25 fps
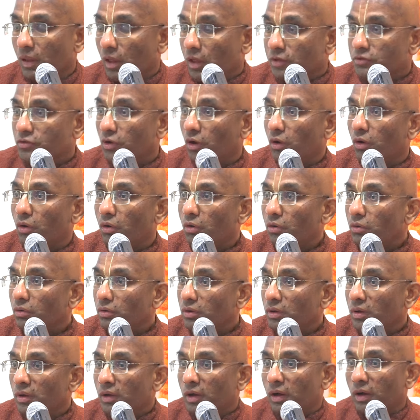
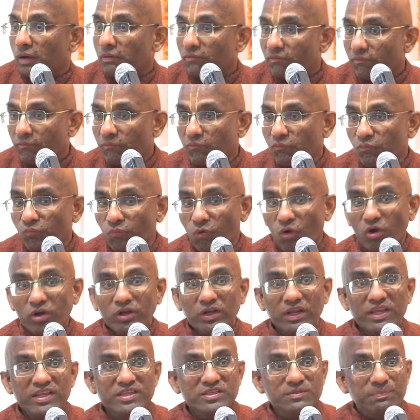so
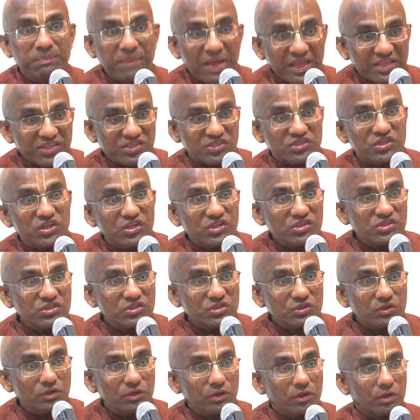what is best
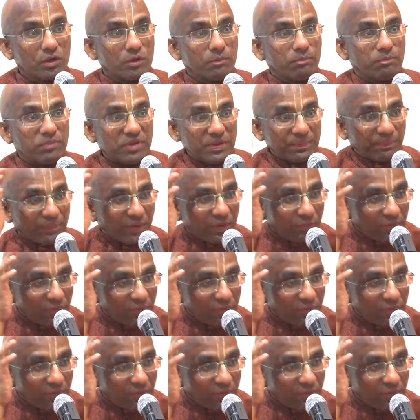is people